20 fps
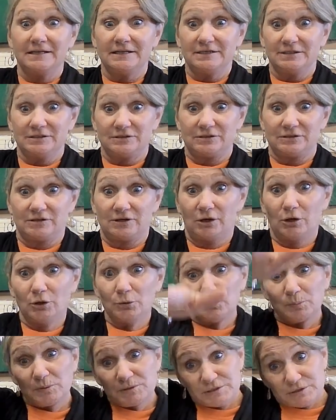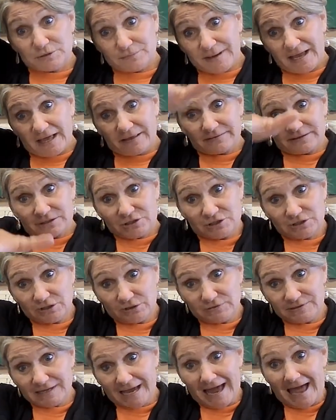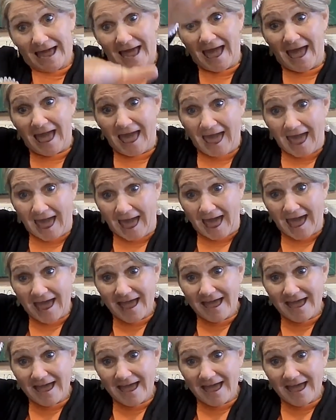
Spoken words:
She opens her mouth and she goes, ah,